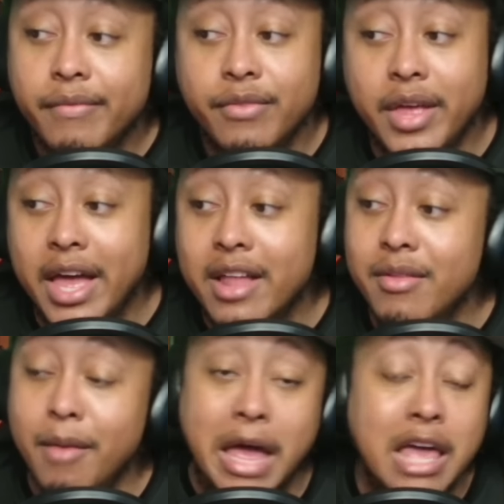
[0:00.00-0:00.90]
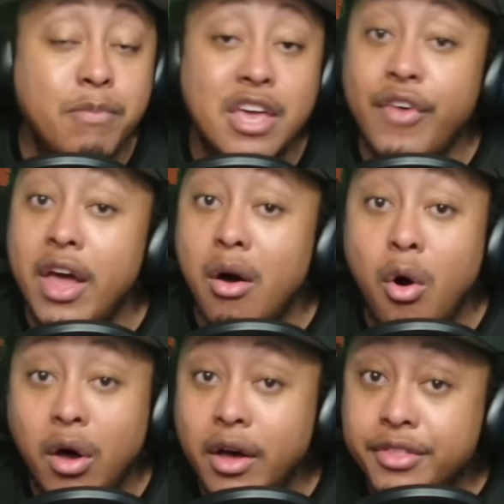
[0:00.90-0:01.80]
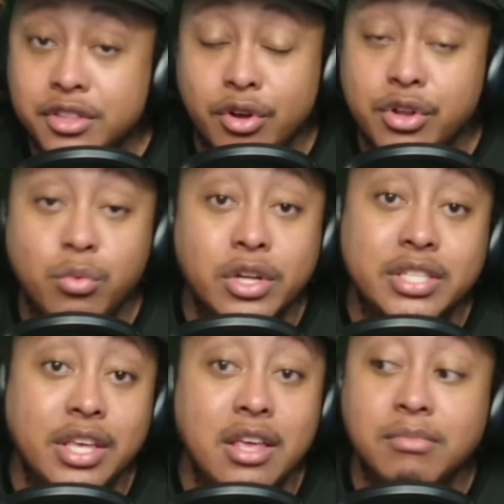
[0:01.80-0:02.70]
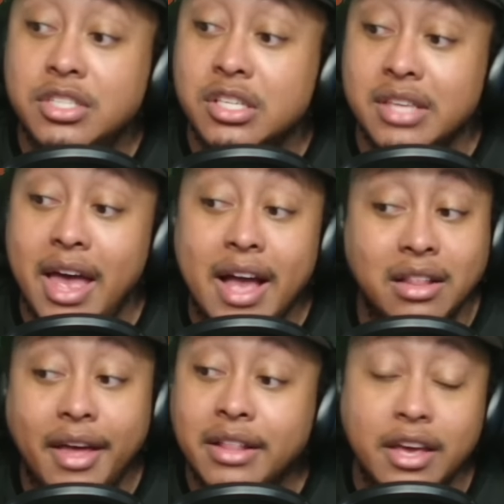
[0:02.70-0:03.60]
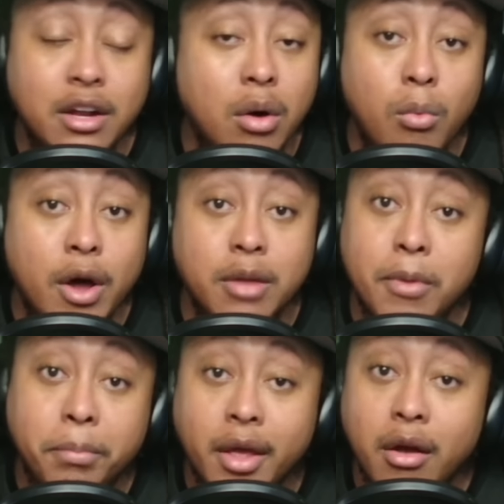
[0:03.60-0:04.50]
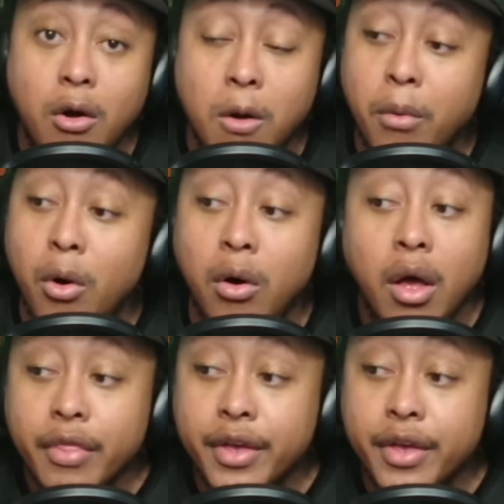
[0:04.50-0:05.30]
and maybe if all other 31 teams just act like they don't want him and play hardball,